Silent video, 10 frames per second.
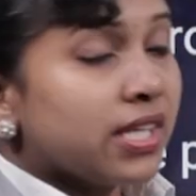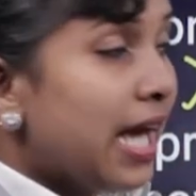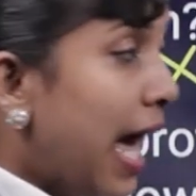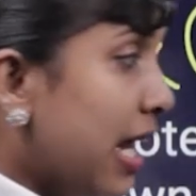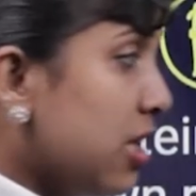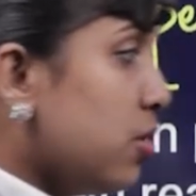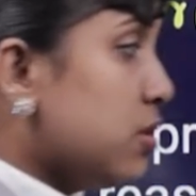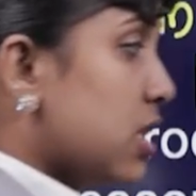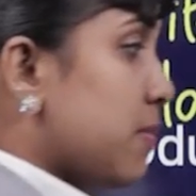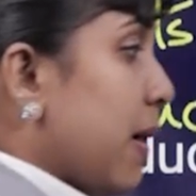
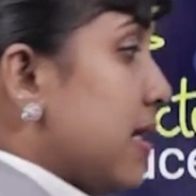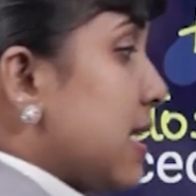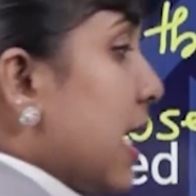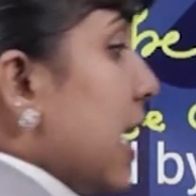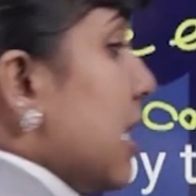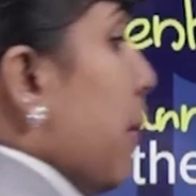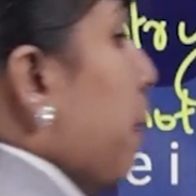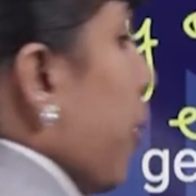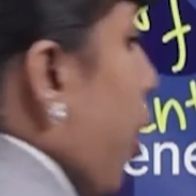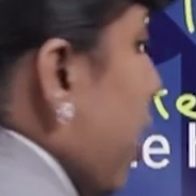Galactose is basically the
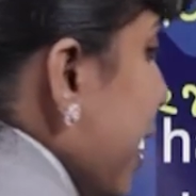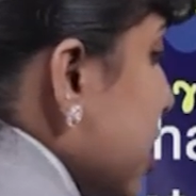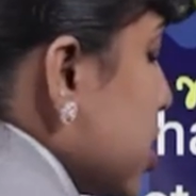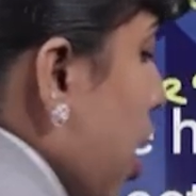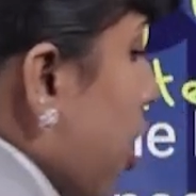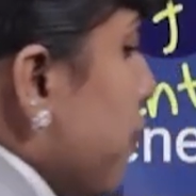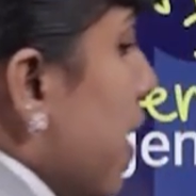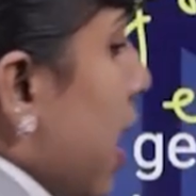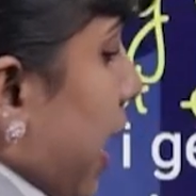product of